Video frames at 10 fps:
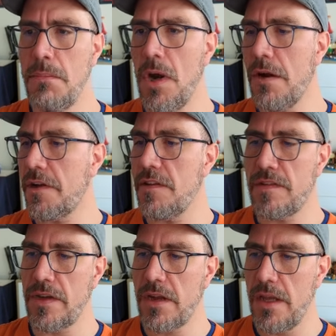
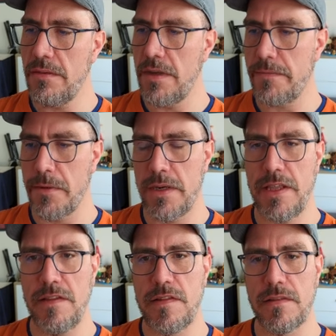Markets, okay, everyone
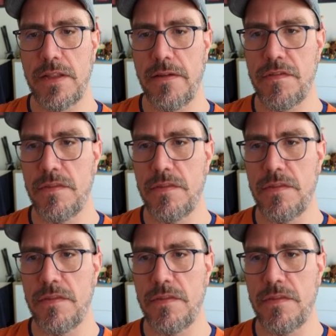loves